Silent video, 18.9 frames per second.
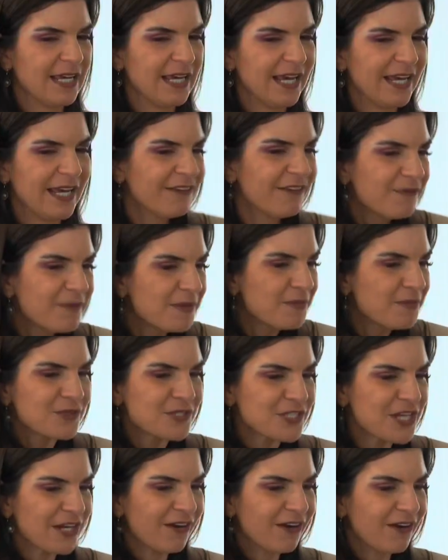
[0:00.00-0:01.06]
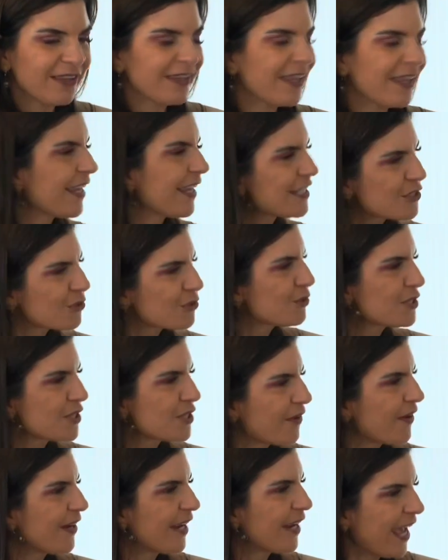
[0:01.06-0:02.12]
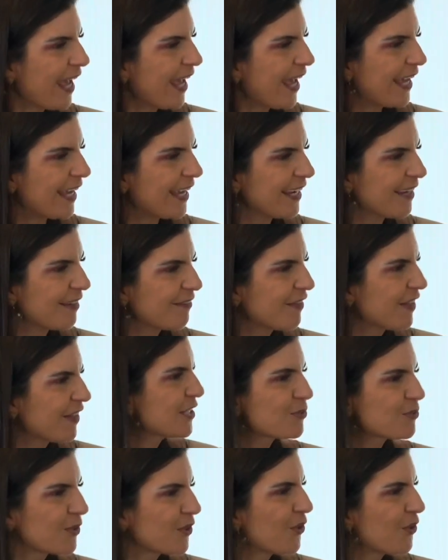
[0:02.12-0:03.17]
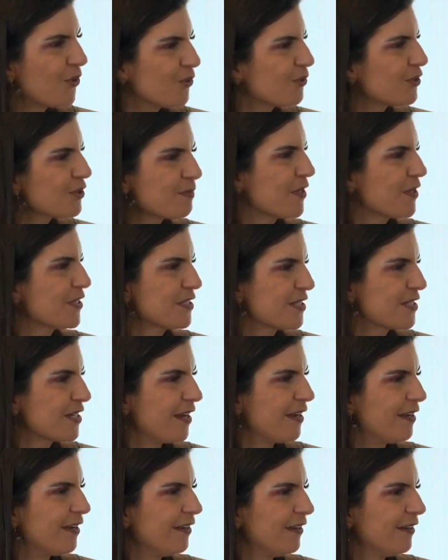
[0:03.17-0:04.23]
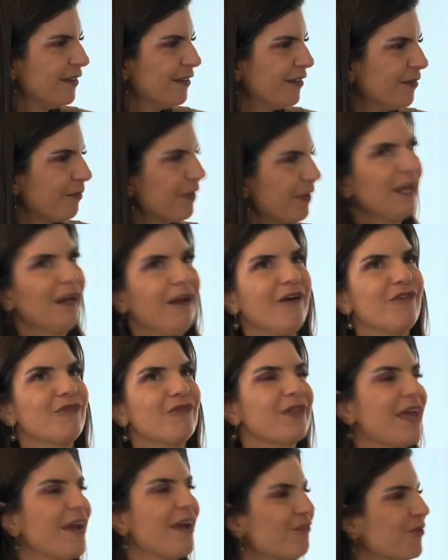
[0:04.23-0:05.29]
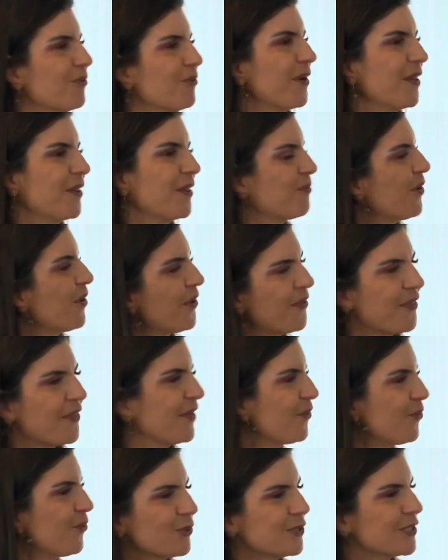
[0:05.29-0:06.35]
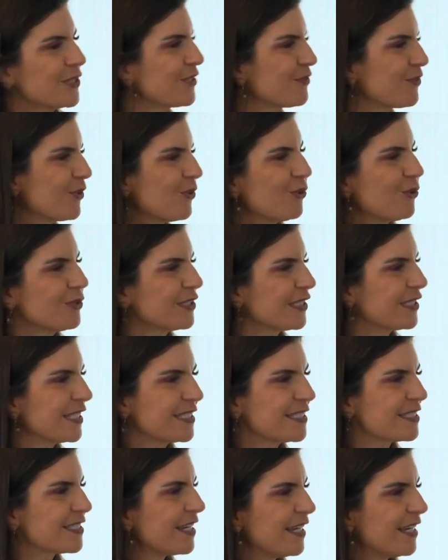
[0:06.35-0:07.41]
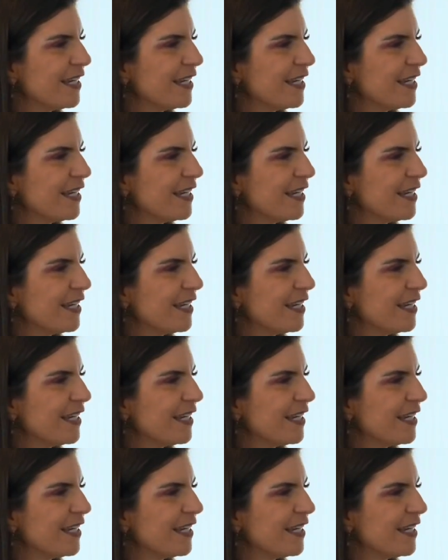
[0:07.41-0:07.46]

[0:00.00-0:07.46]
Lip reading: And if people don't like that, that's also okay. Because we're not all supposed to be in love with everyone in the world. Horses for courses.